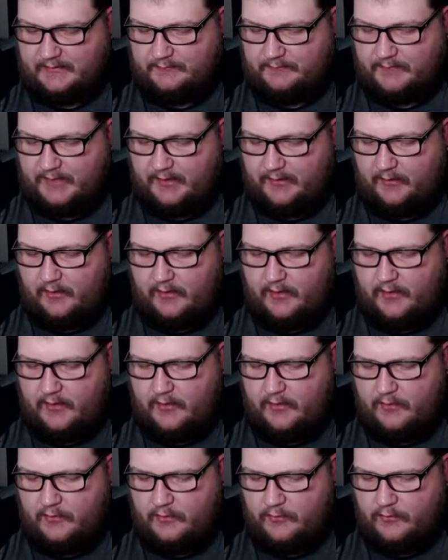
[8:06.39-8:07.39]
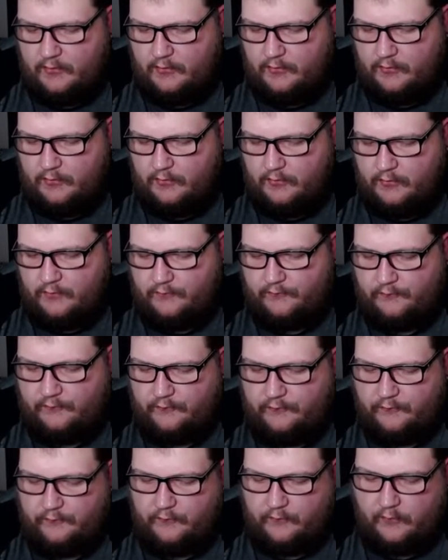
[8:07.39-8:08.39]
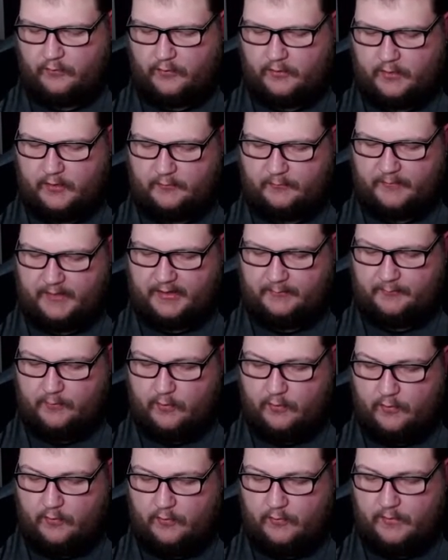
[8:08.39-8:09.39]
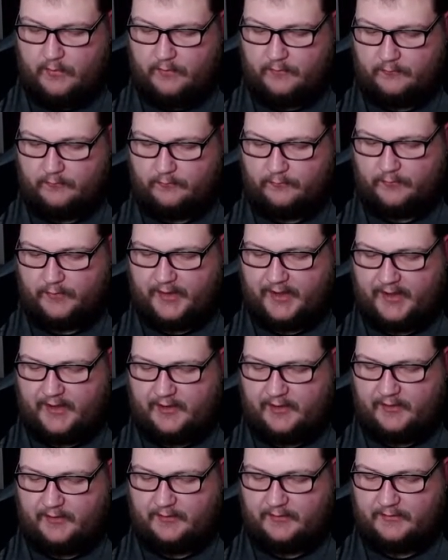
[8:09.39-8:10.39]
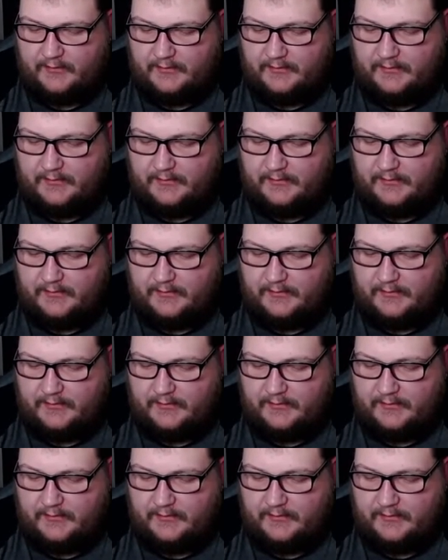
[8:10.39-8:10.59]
may oh, full art rainbow rare.